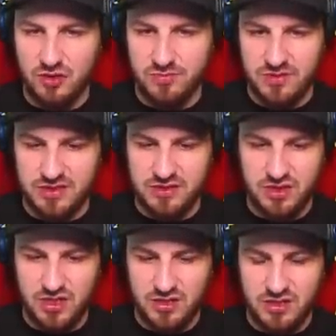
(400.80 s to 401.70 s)
took. Okay, so
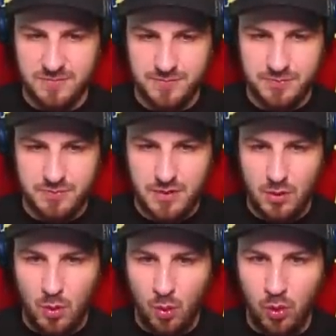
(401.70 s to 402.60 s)
I'm gonna win
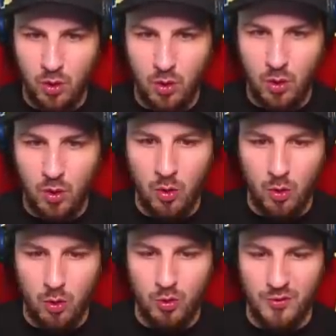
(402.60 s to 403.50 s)
this.
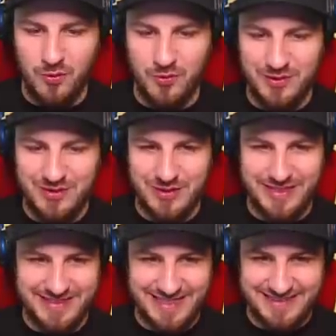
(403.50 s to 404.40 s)
Whoa,
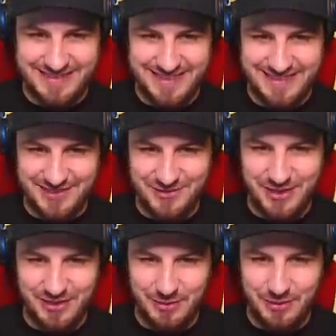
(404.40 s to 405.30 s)
look at that thing. It's
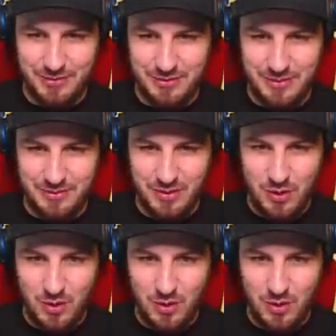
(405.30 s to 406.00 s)
unreal. Okay, wait.